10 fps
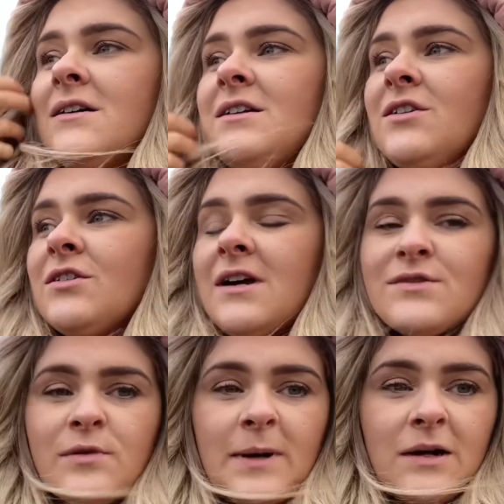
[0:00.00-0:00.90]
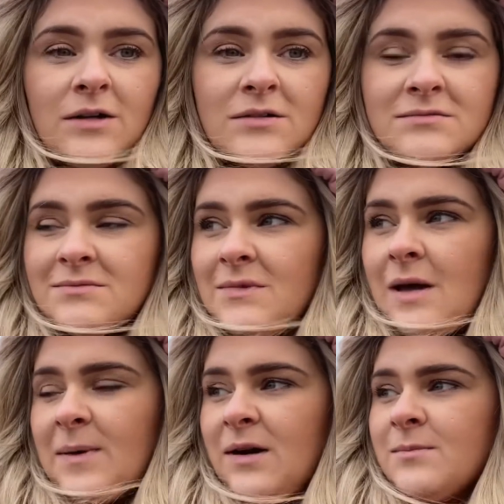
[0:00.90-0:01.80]
You couldn't ask for a better
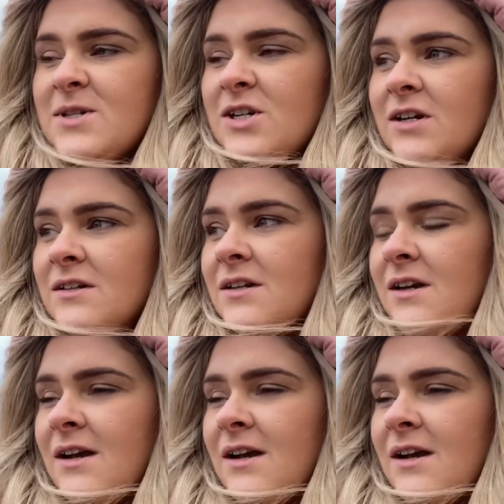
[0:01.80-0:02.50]
machine.